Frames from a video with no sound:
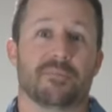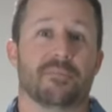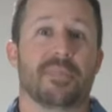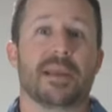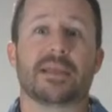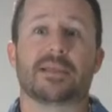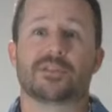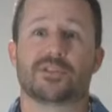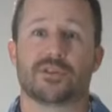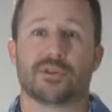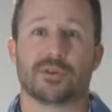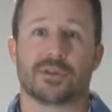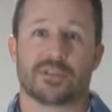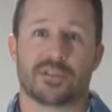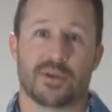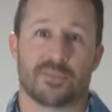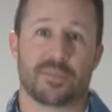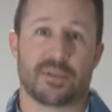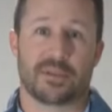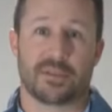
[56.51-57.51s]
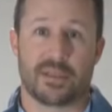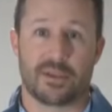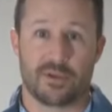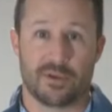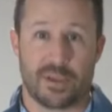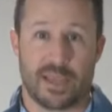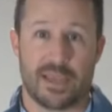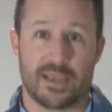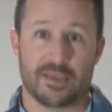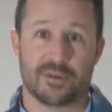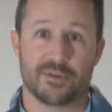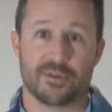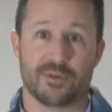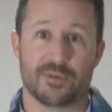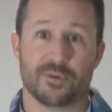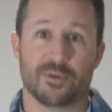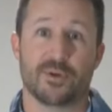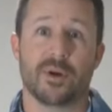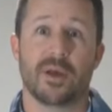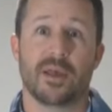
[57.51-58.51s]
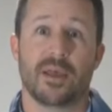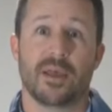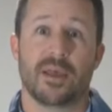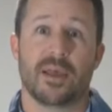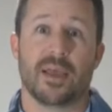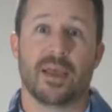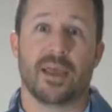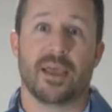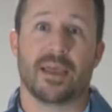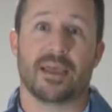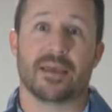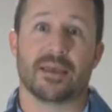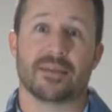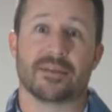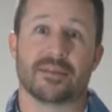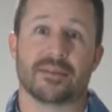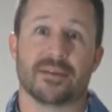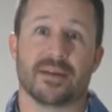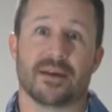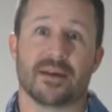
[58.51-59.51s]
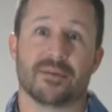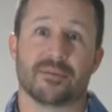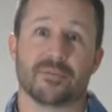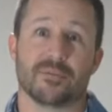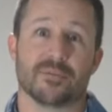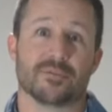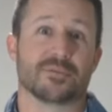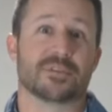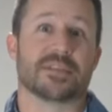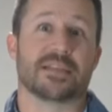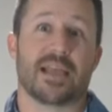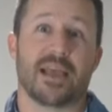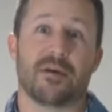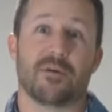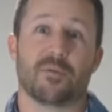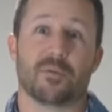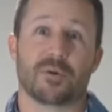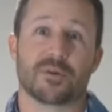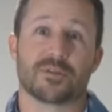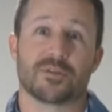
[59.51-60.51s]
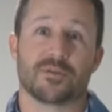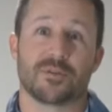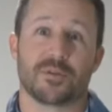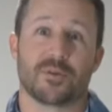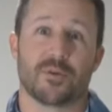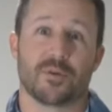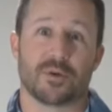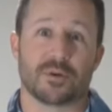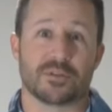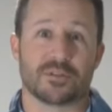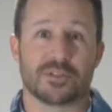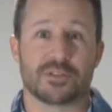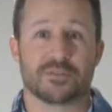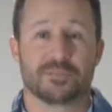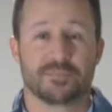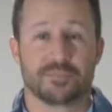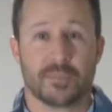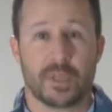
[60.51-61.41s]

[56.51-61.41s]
Make sure it's something that you can do, and we'll see how it works on the course.